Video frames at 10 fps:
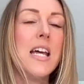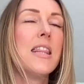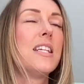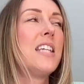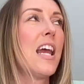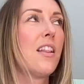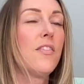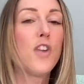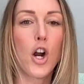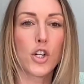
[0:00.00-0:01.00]
The Tale
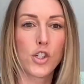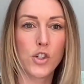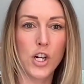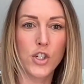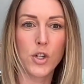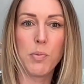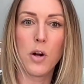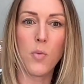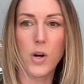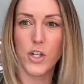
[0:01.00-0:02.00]
of Cutter's Treasure,
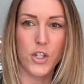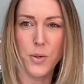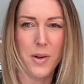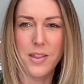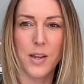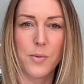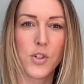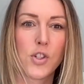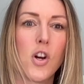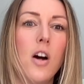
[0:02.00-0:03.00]
Part 1 and 2, I think it was
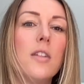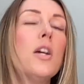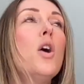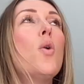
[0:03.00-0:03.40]
just called,